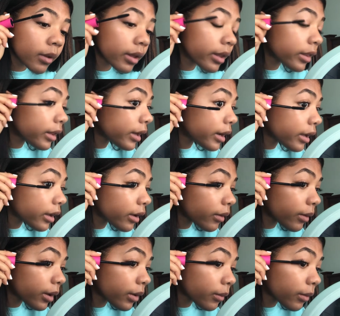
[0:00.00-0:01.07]
and then I go
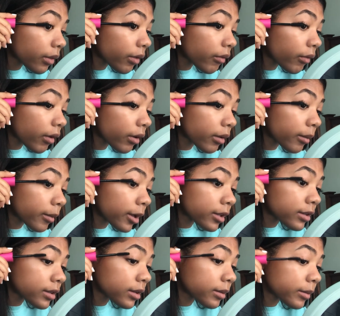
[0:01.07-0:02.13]
in with a
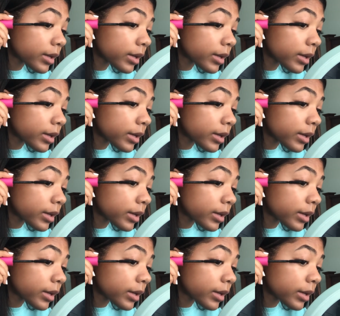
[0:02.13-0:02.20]
volumizing